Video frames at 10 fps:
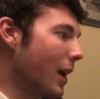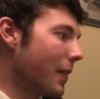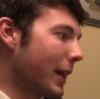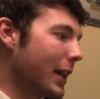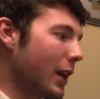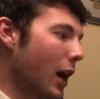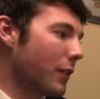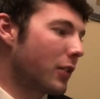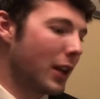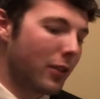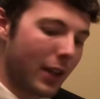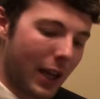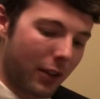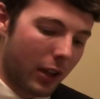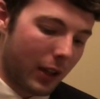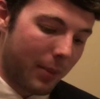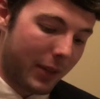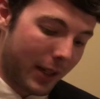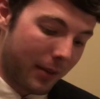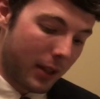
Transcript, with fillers: They kick off the season against Clemson.